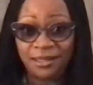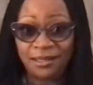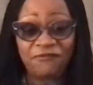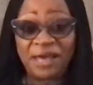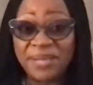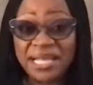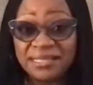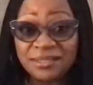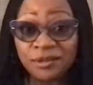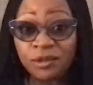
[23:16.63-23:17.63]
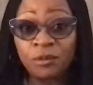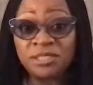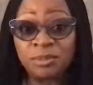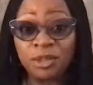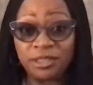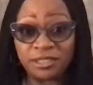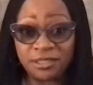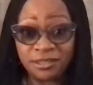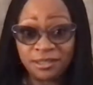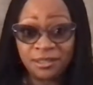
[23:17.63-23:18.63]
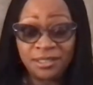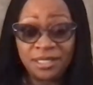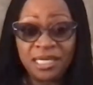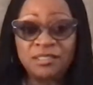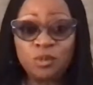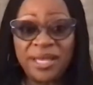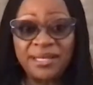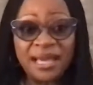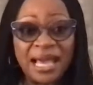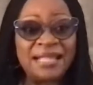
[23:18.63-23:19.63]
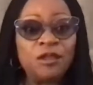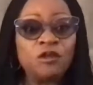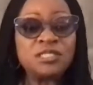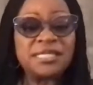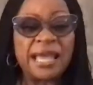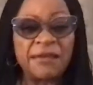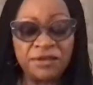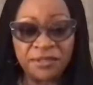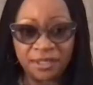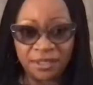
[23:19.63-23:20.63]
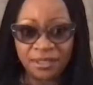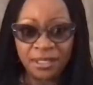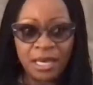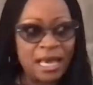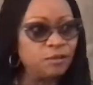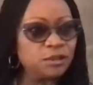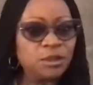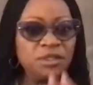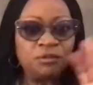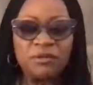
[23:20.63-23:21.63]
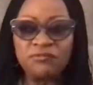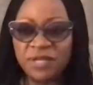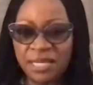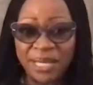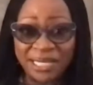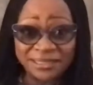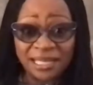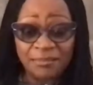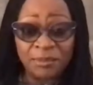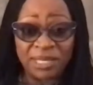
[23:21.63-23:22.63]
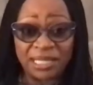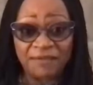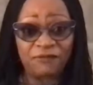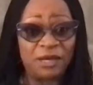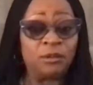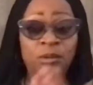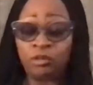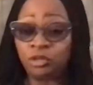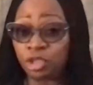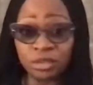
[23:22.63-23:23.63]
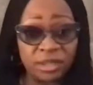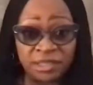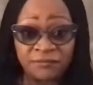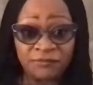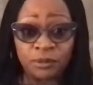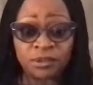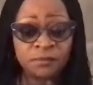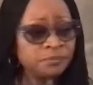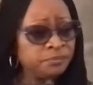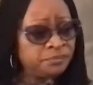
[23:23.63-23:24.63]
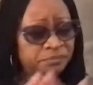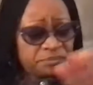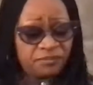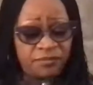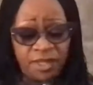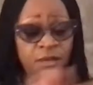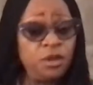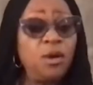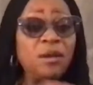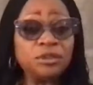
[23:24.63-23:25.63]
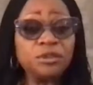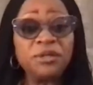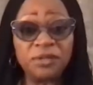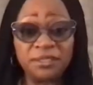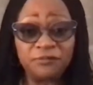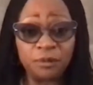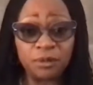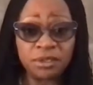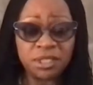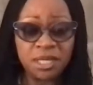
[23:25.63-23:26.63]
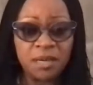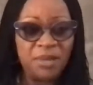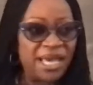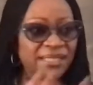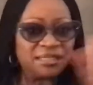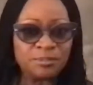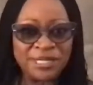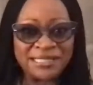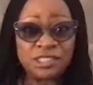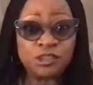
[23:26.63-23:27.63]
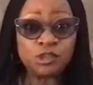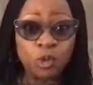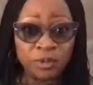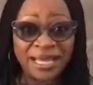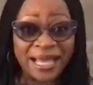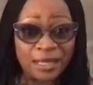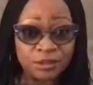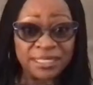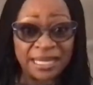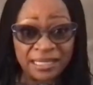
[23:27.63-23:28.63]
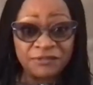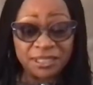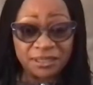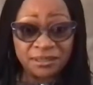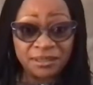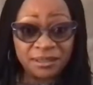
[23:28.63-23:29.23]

Family is not always blood. It's when I lost everything. I was going through a really bad time in my life. I just got a divorce. My ex-husband had sold the house that I lived in